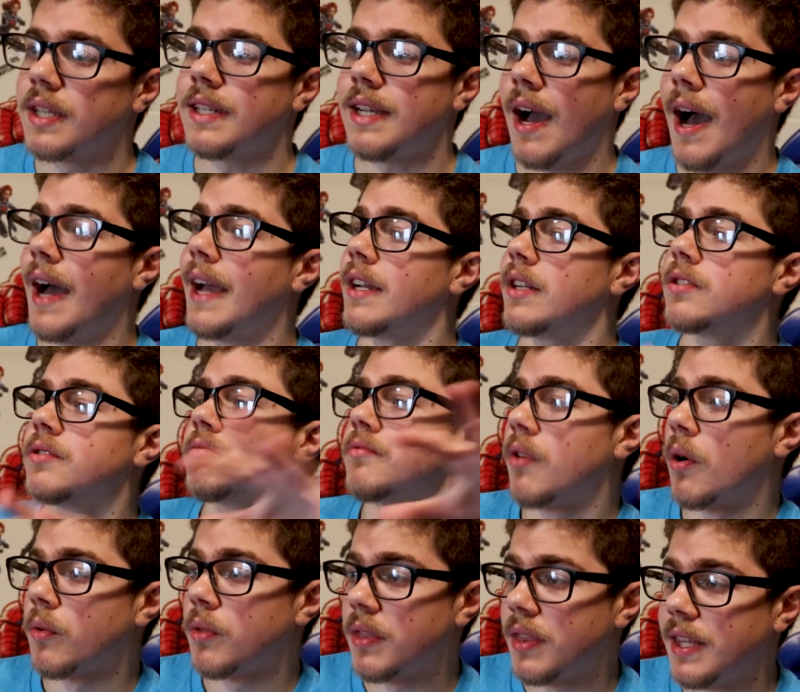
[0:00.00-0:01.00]
guy who
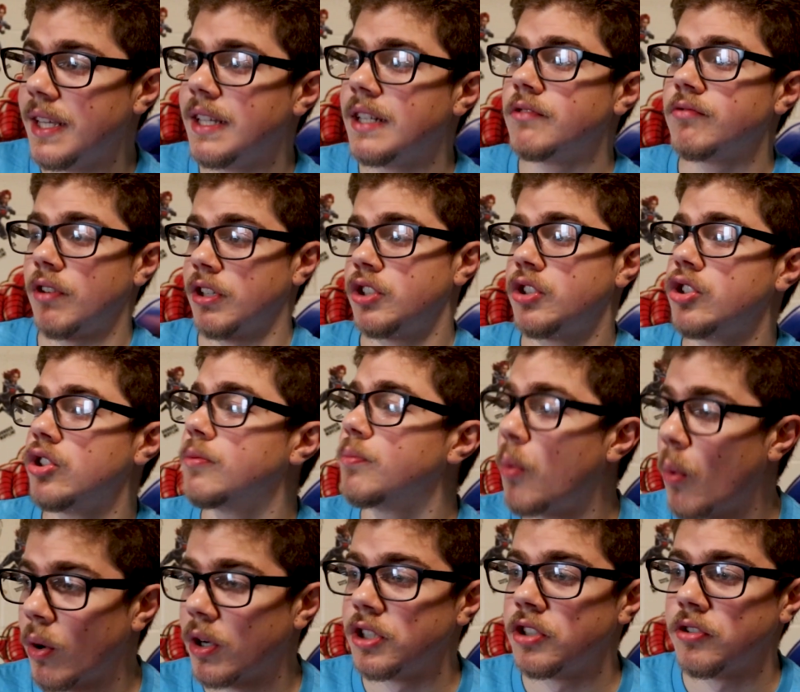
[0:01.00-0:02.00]
wrote the original Bourne